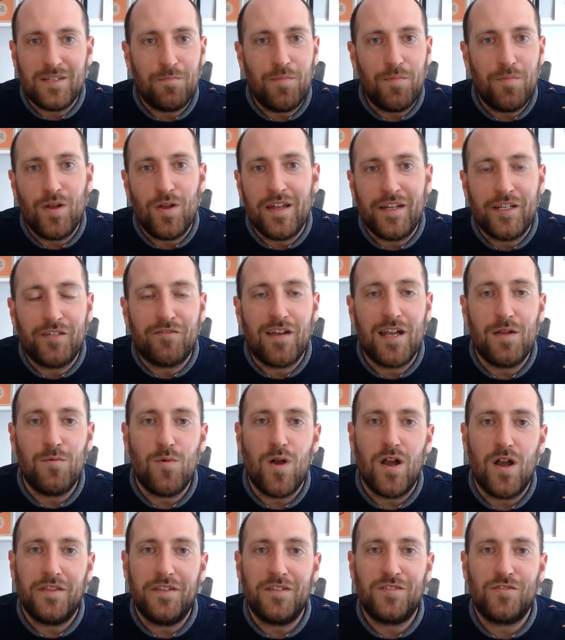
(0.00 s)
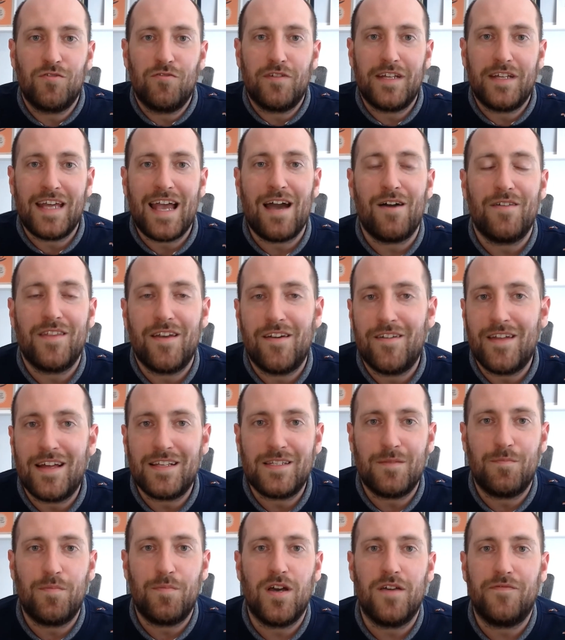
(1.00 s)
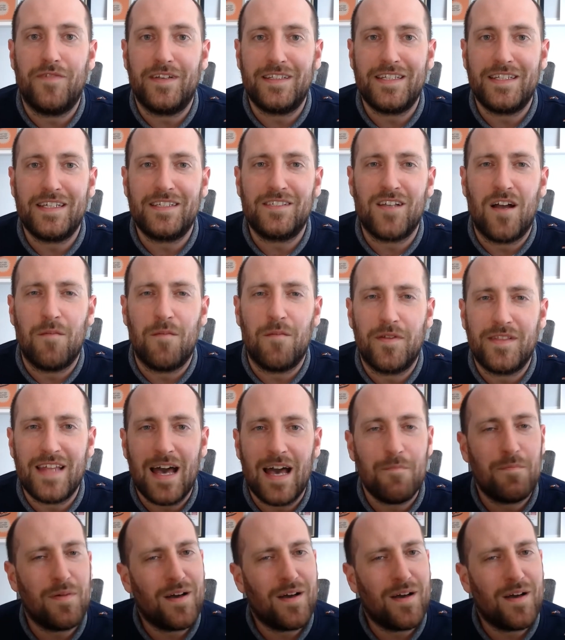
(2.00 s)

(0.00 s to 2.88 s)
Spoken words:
to pull in great work that's already out there. And that's a perfect example of that.